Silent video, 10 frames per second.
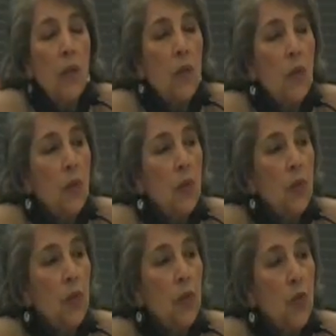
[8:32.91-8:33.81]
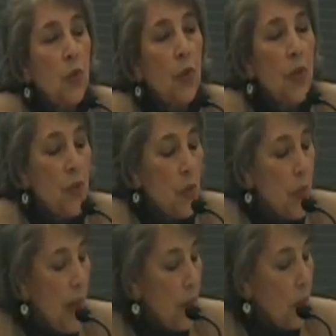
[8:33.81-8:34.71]
to turn this
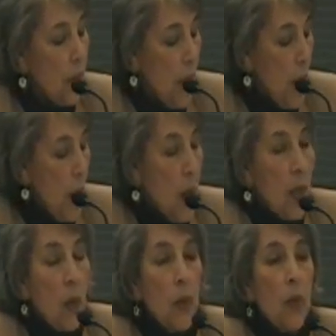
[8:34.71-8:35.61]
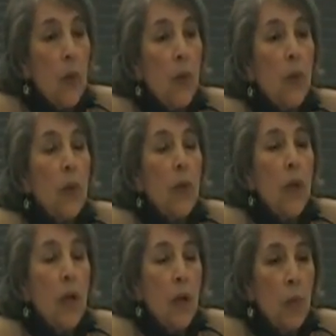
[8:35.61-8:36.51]
around.
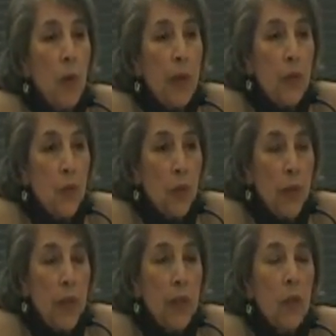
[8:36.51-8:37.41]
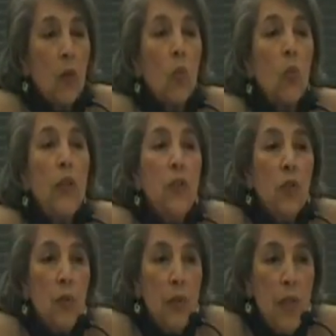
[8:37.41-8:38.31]
They are predatory. We
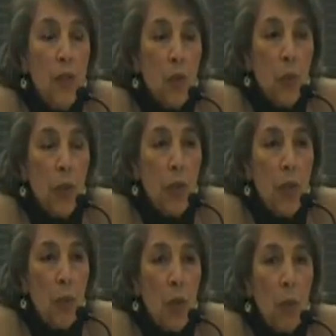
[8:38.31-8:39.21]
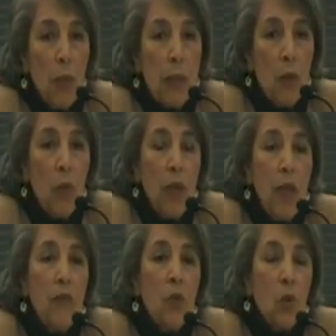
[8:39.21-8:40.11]
do need to reclaim our money. We
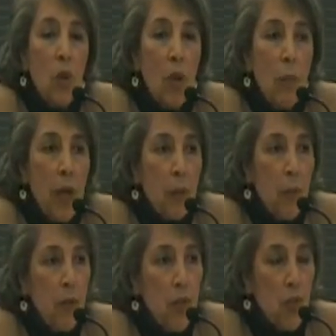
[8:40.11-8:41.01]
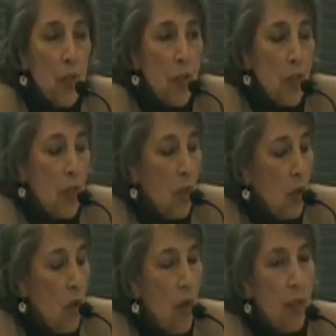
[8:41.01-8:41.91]
have no clawback provisions in
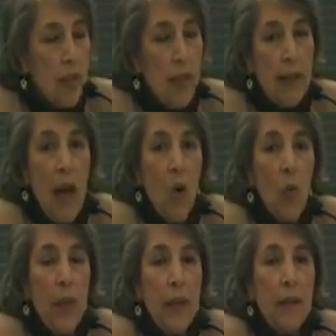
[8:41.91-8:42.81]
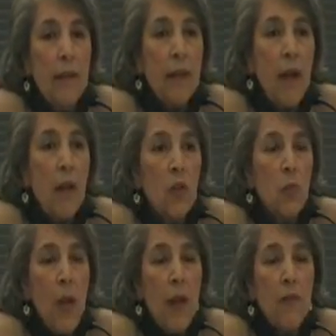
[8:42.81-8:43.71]
our laws on how we get our dollars
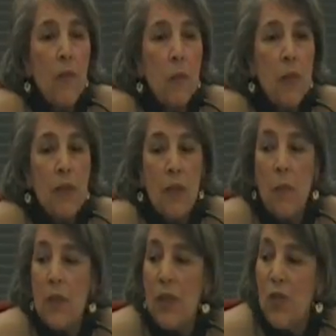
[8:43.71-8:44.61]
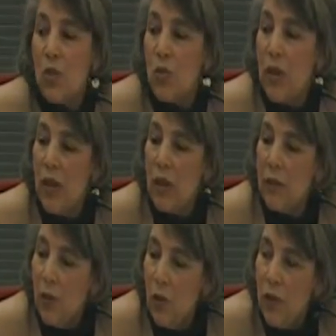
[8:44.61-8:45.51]
back from these companies. So Dan,
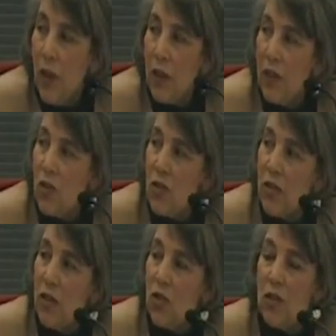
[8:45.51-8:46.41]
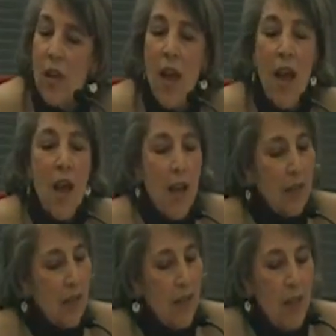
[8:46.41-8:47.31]
if you've got legislation,
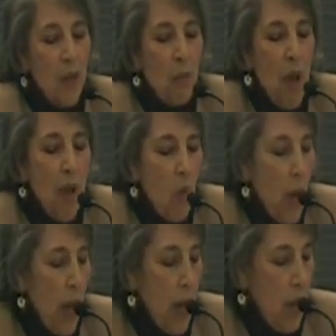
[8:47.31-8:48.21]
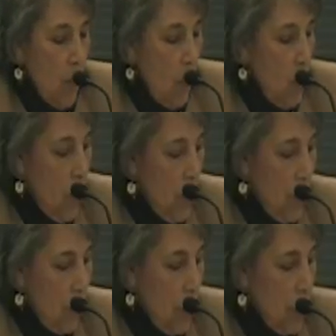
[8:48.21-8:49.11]
send it my way. We'll
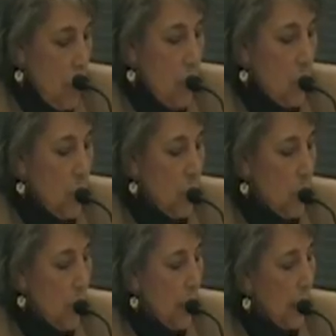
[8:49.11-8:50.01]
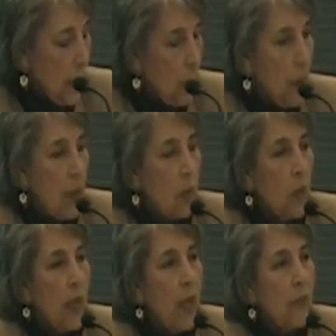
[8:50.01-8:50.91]
get busy introducing it. But
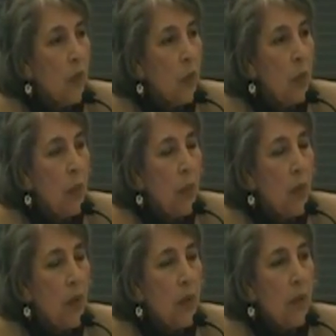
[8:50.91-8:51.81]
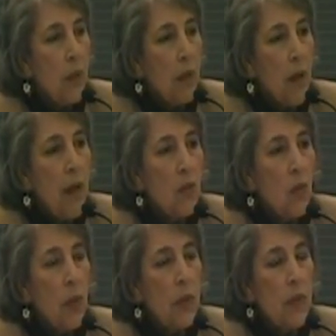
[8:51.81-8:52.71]
we have to remember that there are
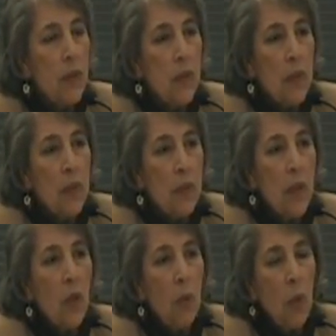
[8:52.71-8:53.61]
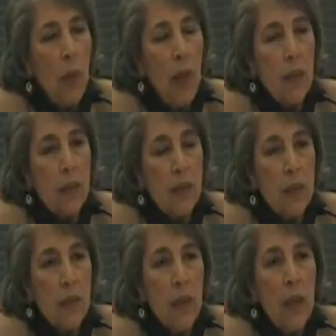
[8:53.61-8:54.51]
consequences to these terrible
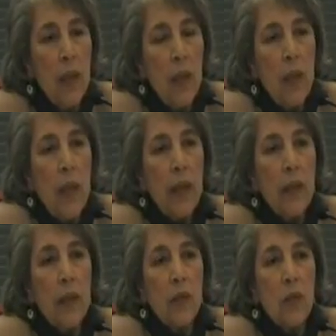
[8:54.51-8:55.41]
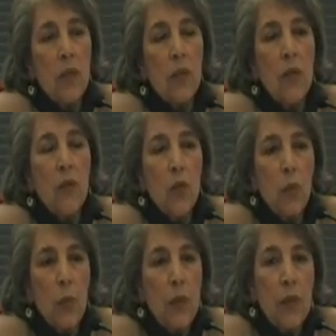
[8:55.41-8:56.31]
policies. And as
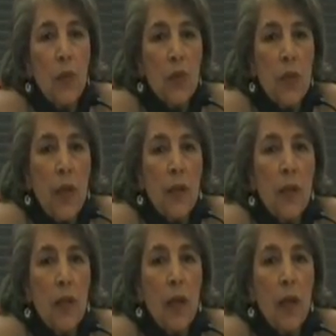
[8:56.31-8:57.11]
Virg Bonero said,